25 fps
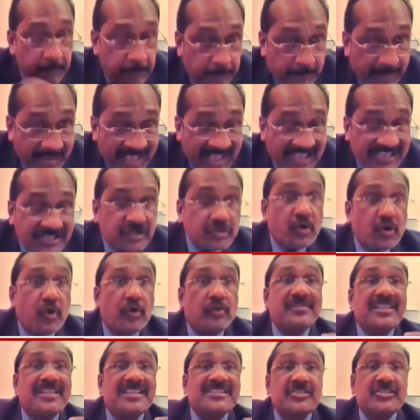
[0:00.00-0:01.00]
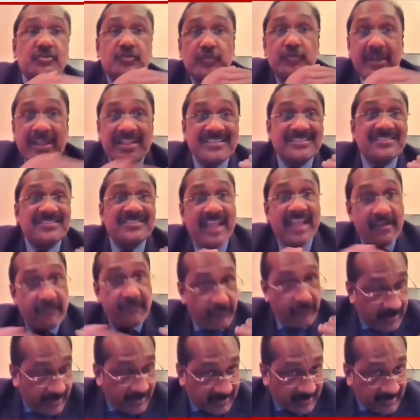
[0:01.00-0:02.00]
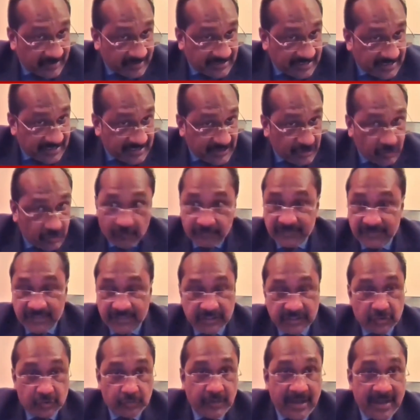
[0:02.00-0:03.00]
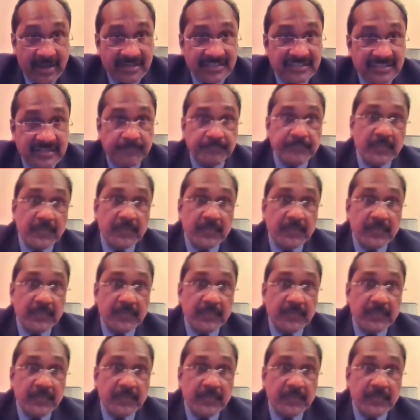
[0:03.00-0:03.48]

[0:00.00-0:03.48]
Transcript: Based on the strengths and weaknesses of the students,